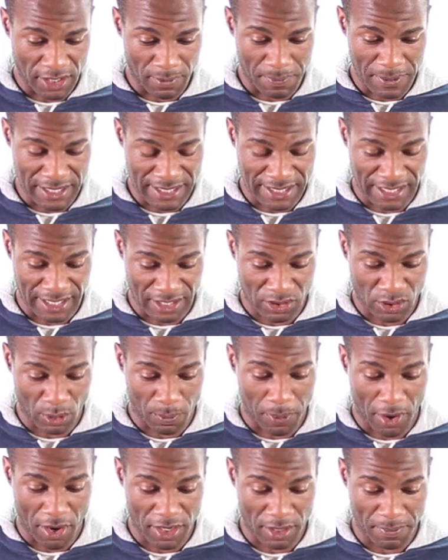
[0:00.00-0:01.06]
to b6 or
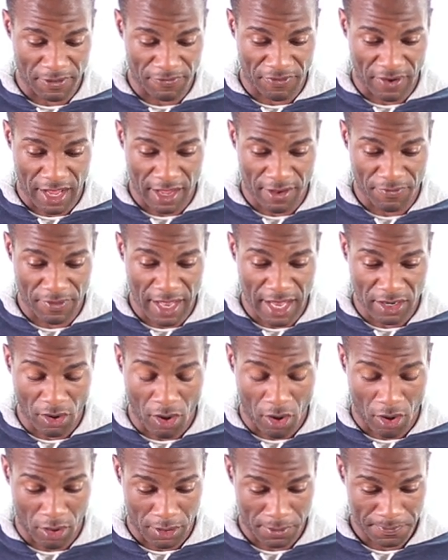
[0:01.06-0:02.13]
pawn to b5 at
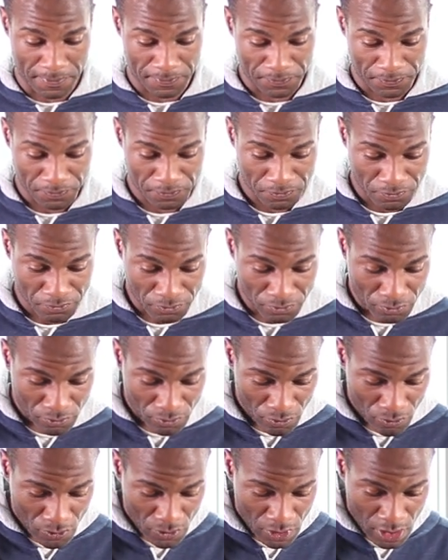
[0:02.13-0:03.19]
all.
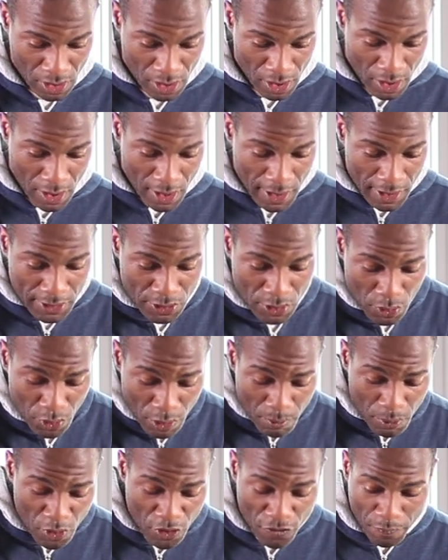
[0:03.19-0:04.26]
So the
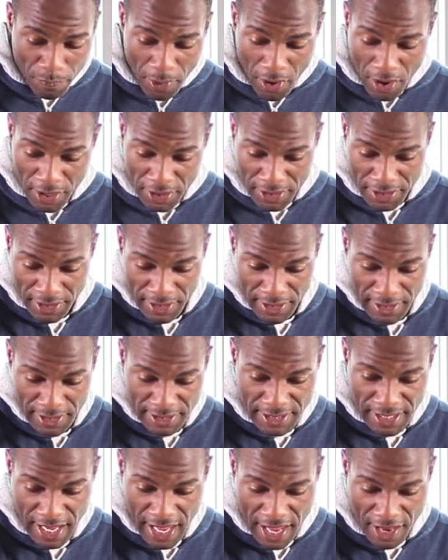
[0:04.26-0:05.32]
move pawn
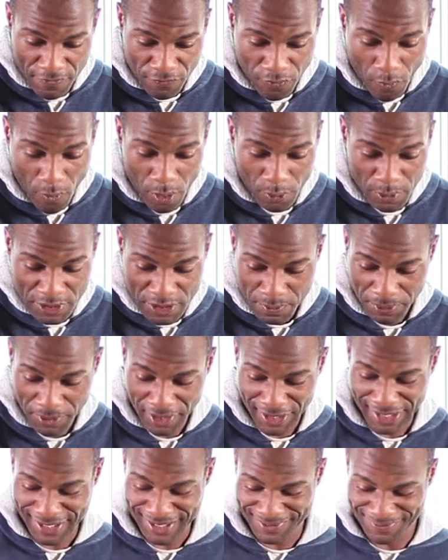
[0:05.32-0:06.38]
to a4 was
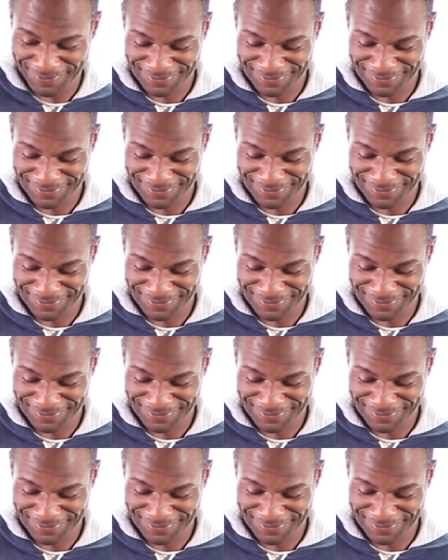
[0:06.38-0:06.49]
played.